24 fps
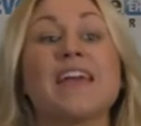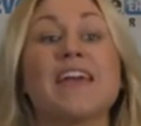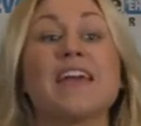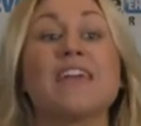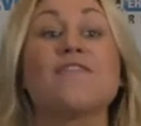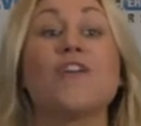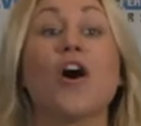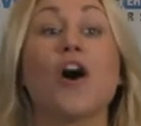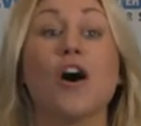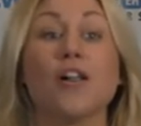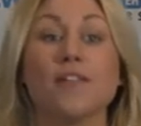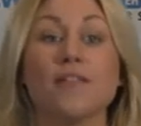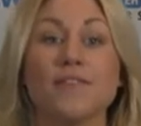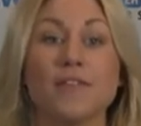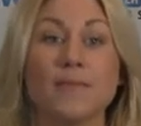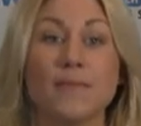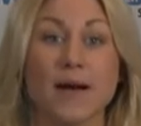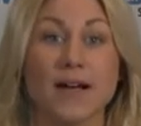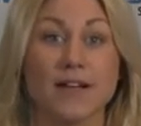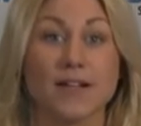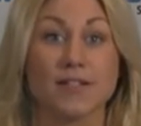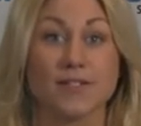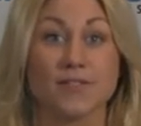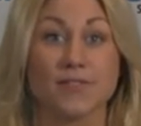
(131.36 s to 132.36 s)
If all of the
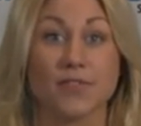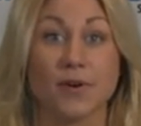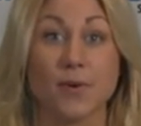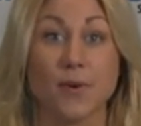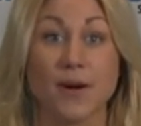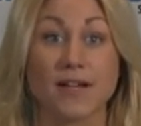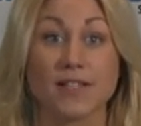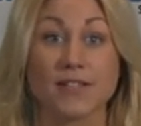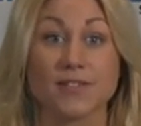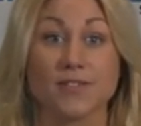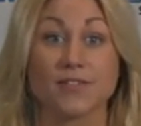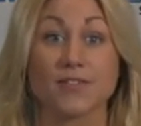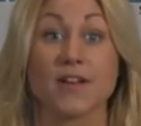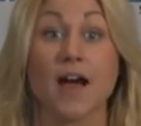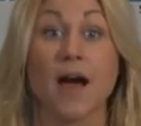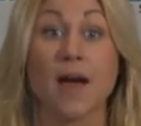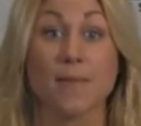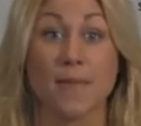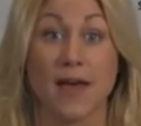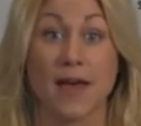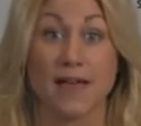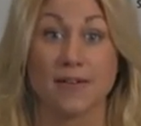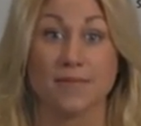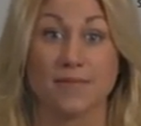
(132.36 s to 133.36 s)
buyer's requests are
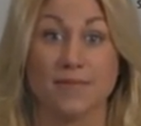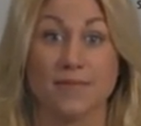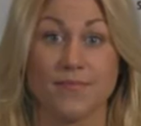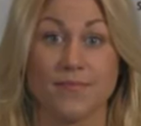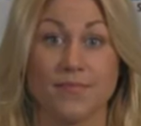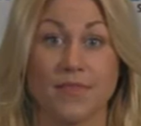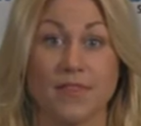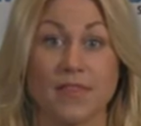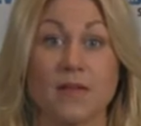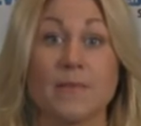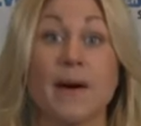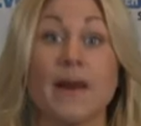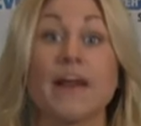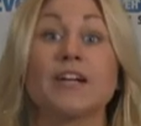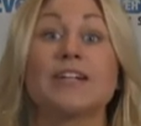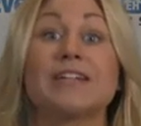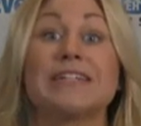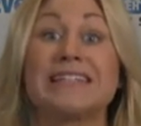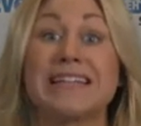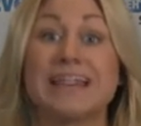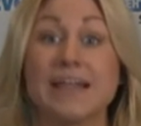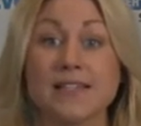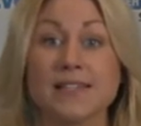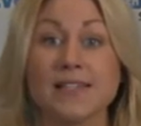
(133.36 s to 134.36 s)
not met, the
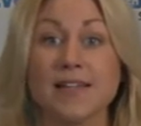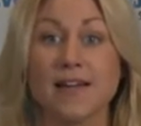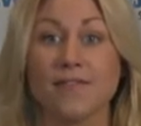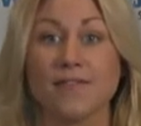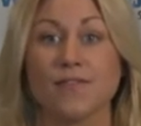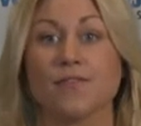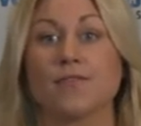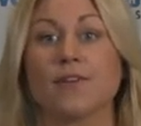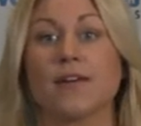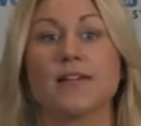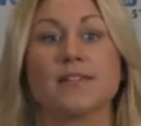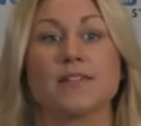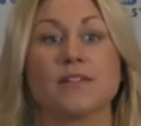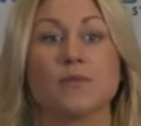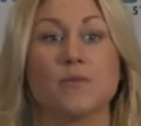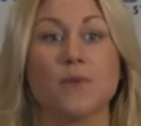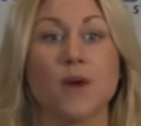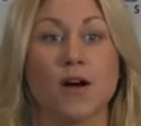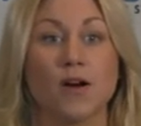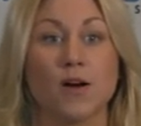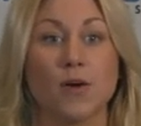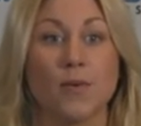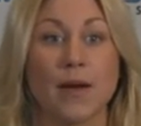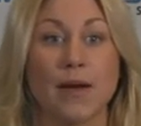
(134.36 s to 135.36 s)
buyer does have the right to
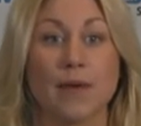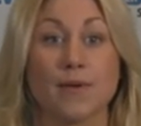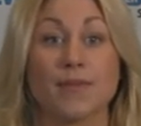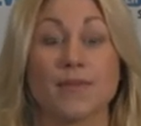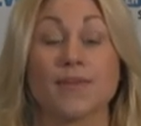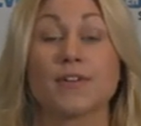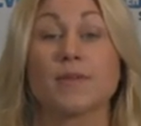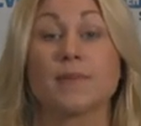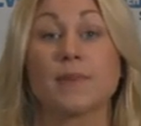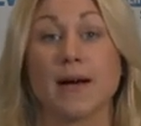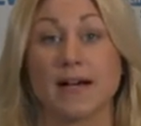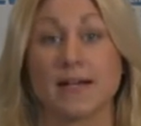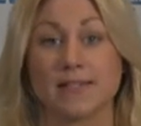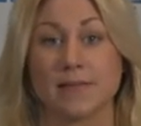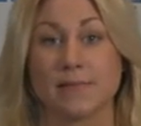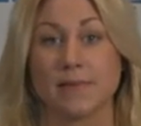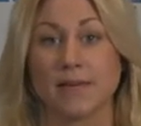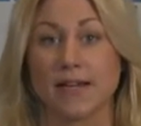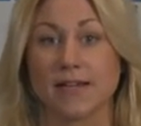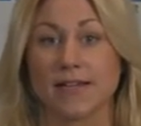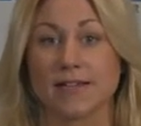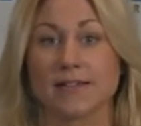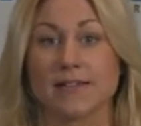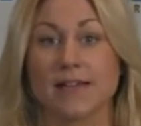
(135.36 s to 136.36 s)
walk away with their deposit
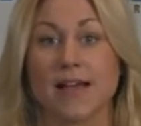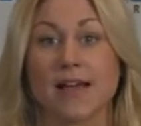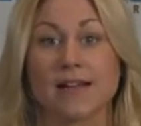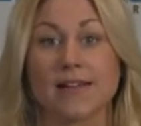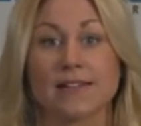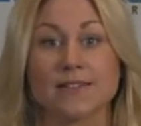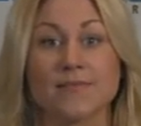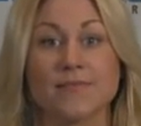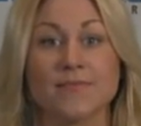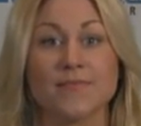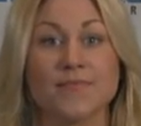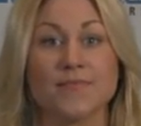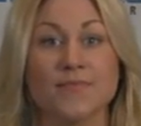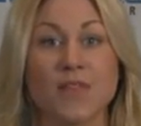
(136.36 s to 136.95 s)
money intact.